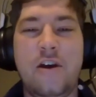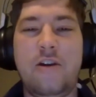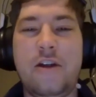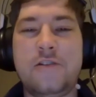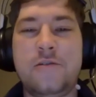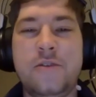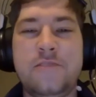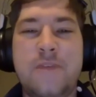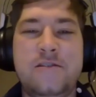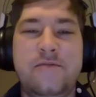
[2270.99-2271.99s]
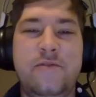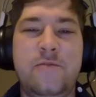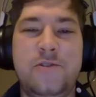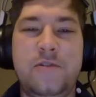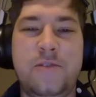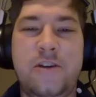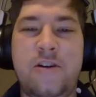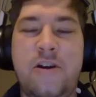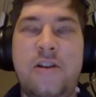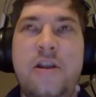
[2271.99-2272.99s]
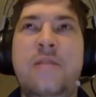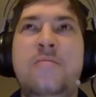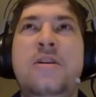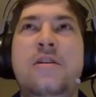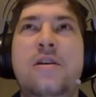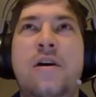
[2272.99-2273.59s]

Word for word: All right, so what does massively multiplayer online mean?